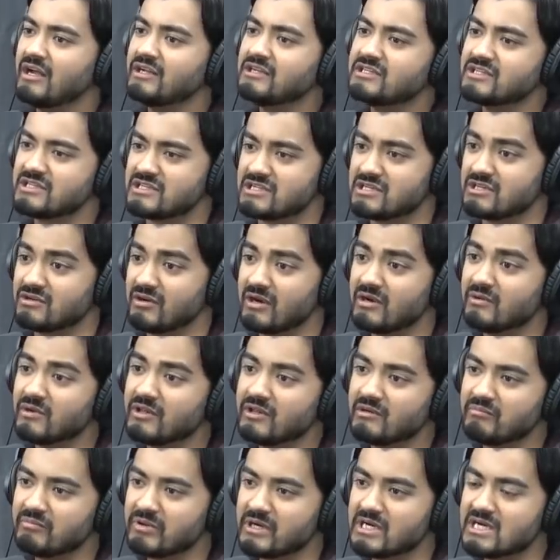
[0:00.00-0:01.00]
disagree with
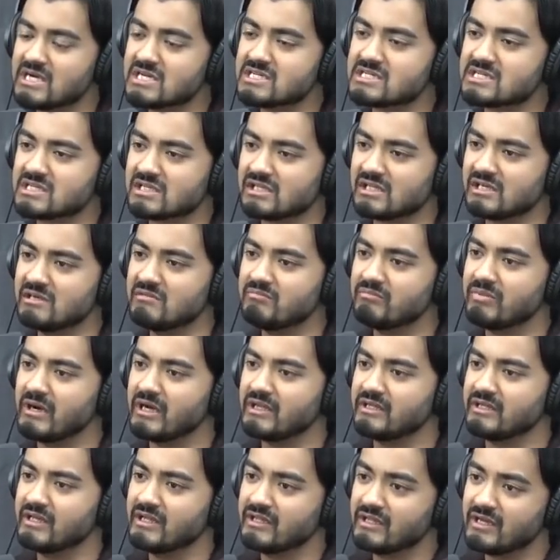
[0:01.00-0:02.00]
it personally,
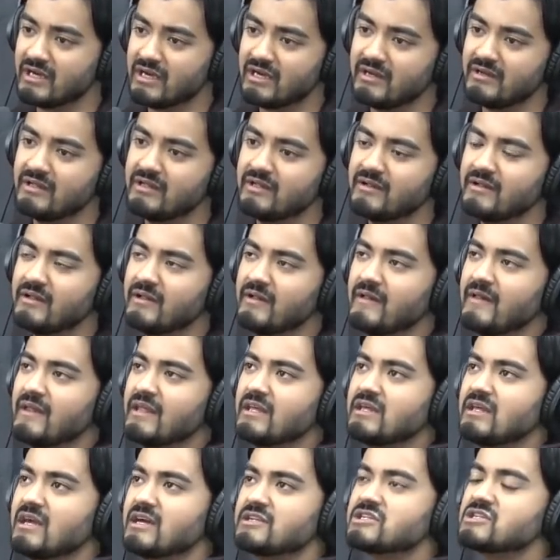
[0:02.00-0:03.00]
but yeah, they're
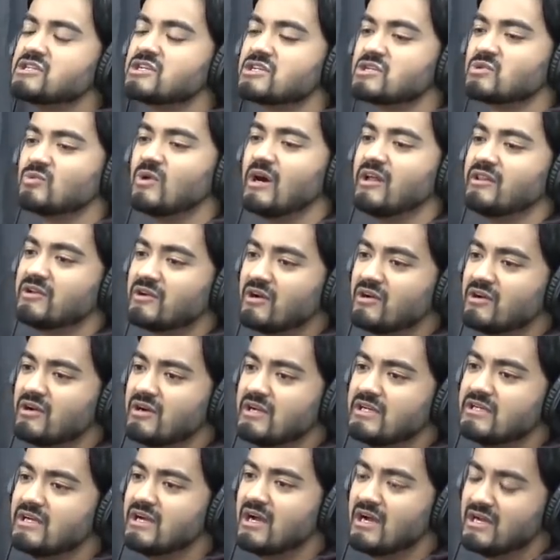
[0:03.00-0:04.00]
the town square now.
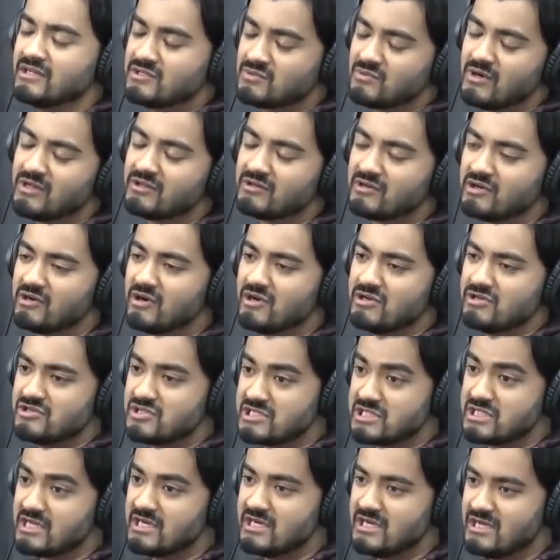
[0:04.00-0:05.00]
It's whether or not you
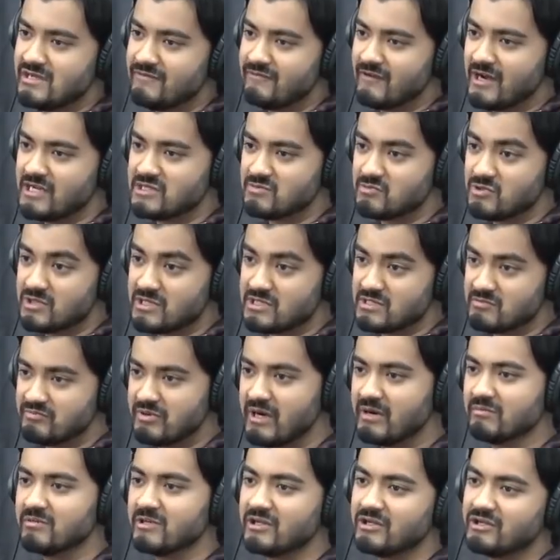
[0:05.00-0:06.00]
see Facebook as a
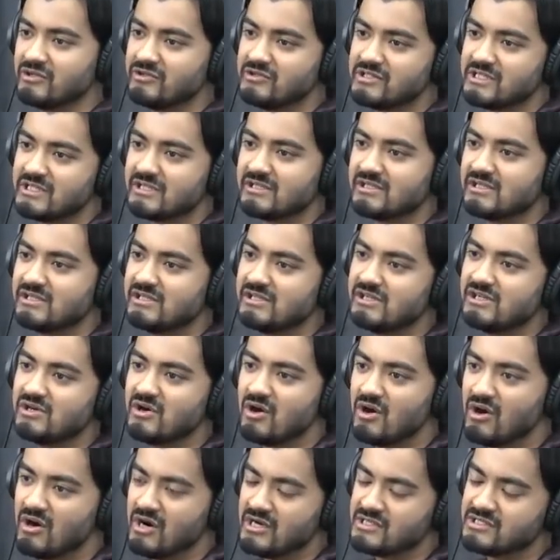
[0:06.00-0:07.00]
public utility
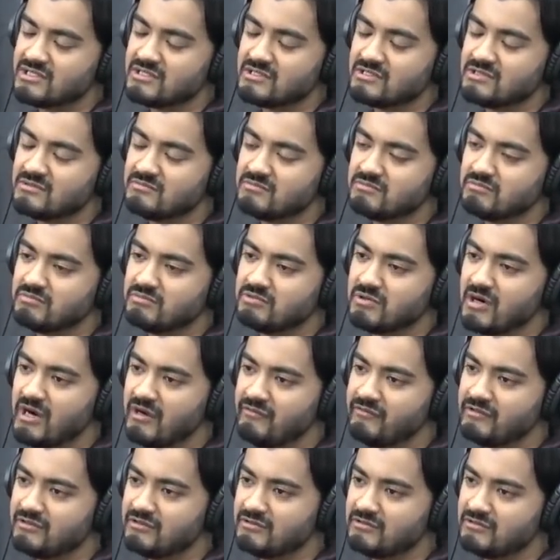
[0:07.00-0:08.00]
or as a
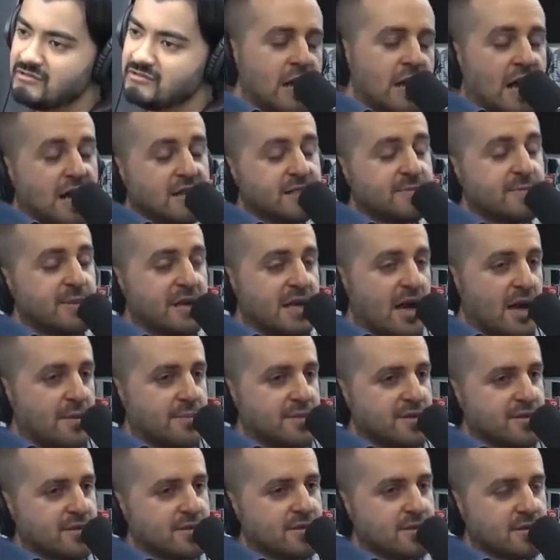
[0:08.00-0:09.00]
private... it has become
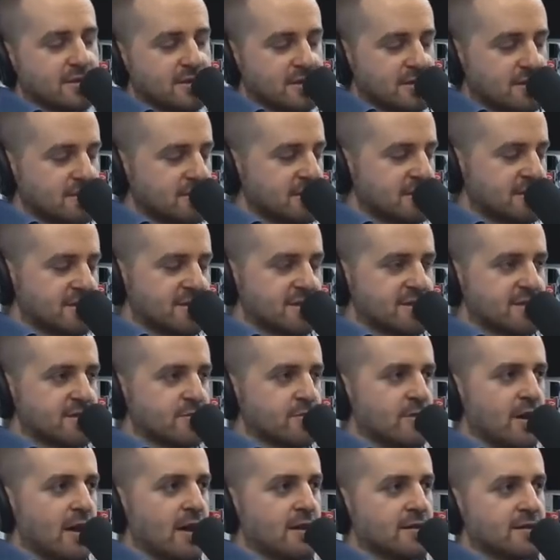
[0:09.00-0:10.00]
a utility. It's just the
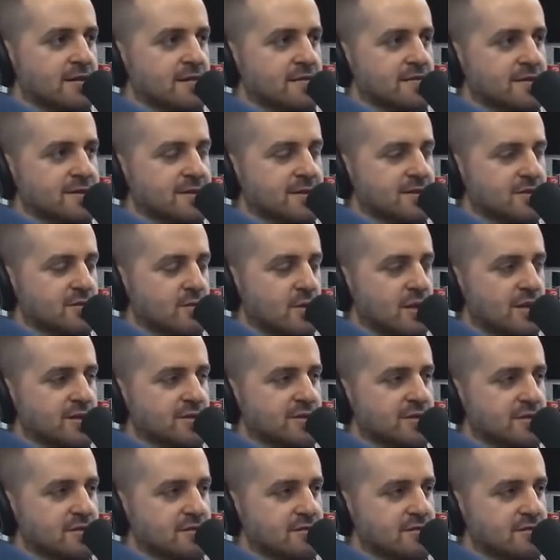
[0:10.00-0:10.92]
reality of the situation.